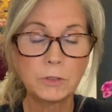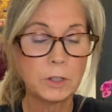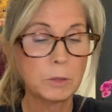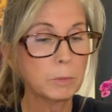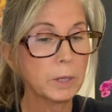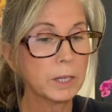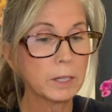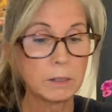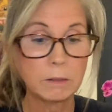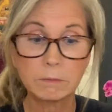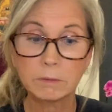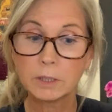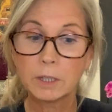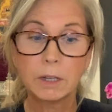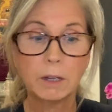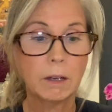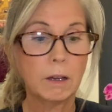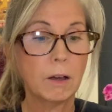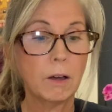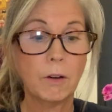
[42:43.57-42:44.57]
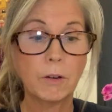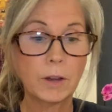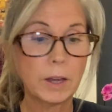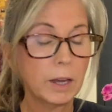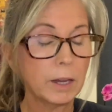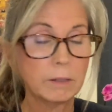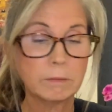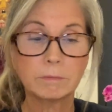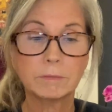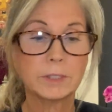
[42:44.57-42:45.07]
I'm like,
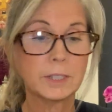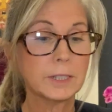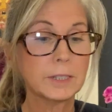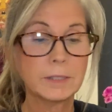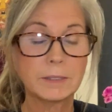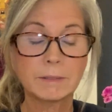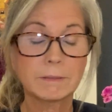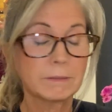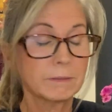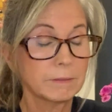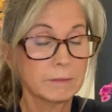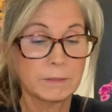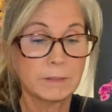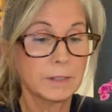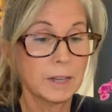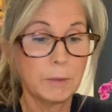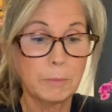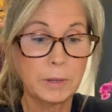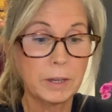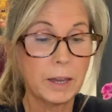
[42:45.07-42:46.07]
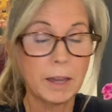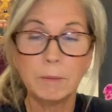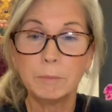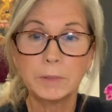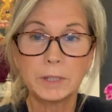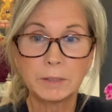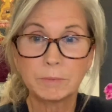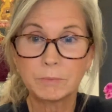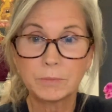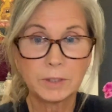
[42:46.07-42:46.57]
okay, just come and get
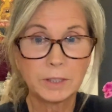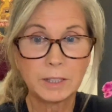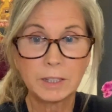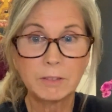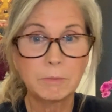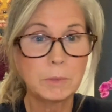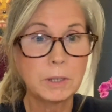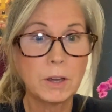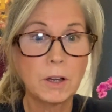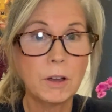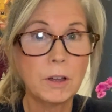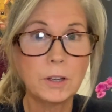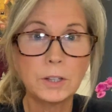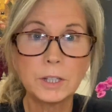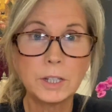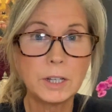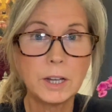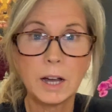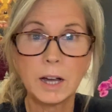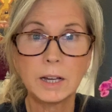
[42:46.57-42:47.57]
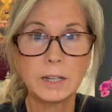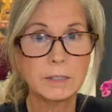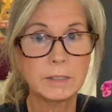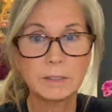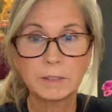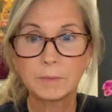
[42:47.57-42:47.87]
me. Give me all you got,